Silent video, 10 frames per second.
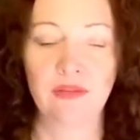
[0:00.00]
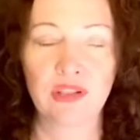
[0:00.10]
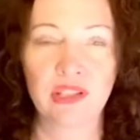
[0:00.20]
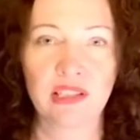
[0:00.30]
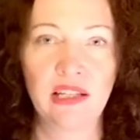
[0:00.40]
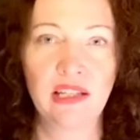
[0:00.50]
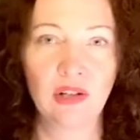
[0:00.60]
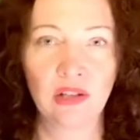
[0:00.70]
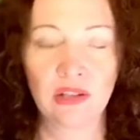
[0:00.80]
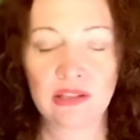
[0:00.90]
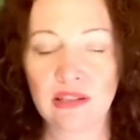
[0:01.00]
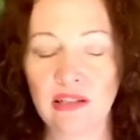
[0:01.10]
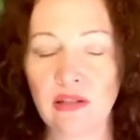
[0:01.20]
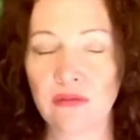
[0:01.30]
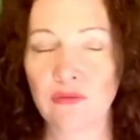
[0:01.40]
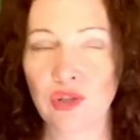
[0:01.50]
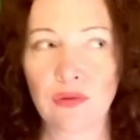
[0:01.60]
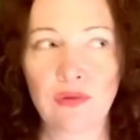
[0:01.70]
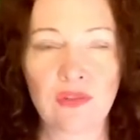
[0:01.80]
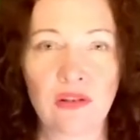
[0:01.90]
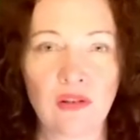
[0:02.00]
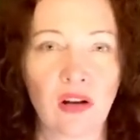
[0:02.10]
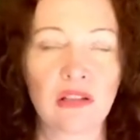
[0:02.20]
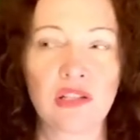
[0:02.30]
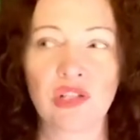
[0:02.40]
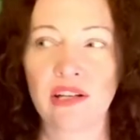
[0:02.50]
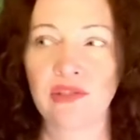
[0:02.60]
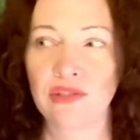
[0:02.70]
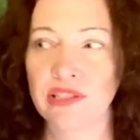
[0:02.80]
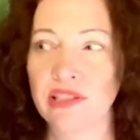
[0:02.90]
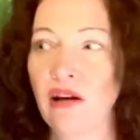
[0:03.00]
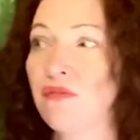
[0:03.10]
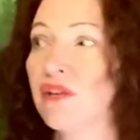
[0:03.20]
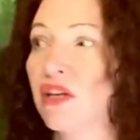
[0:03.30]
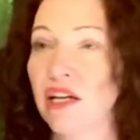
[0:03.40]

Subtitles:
You're seeker of truth and knowledge in yourself,